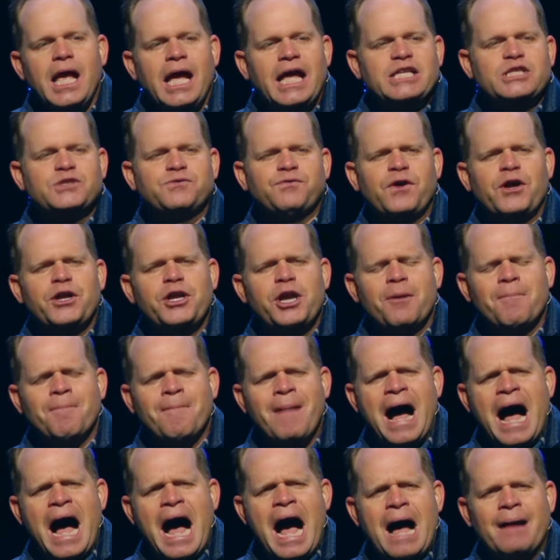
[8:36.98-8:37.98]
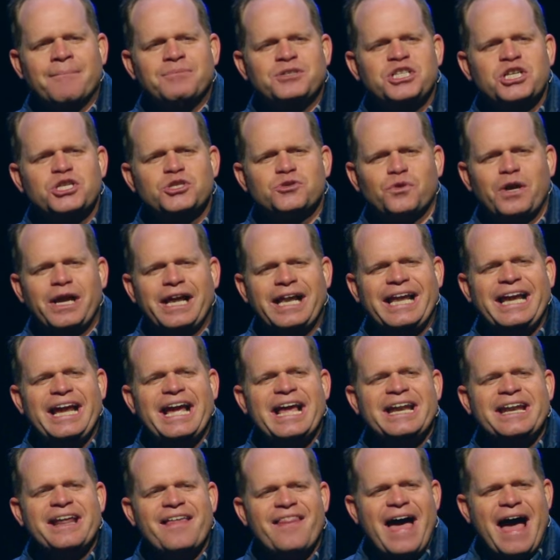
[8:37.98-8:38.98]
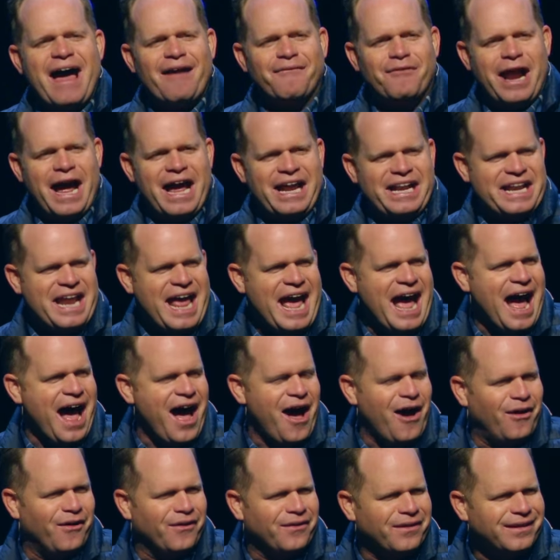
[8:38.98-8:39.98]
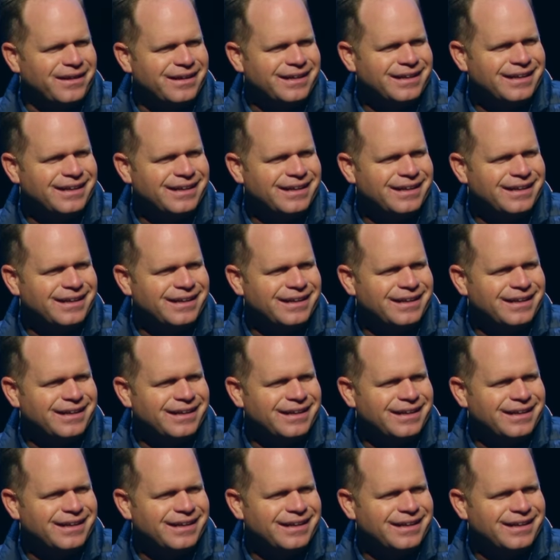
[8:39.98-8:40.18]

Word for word: it's for your mom. She's really into that right now.